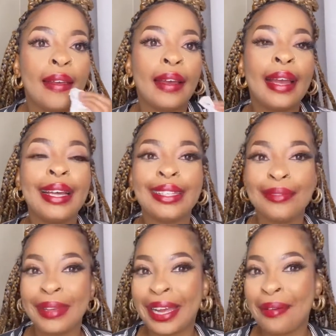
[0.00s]
Guys, the
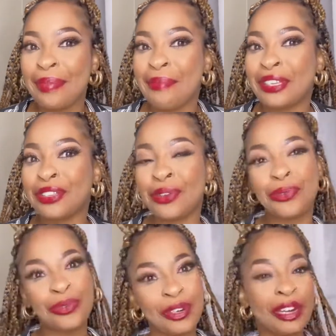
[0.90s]
makeup is so
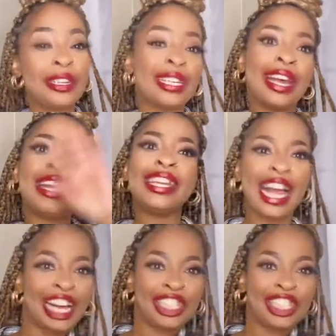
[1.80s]
rude. Then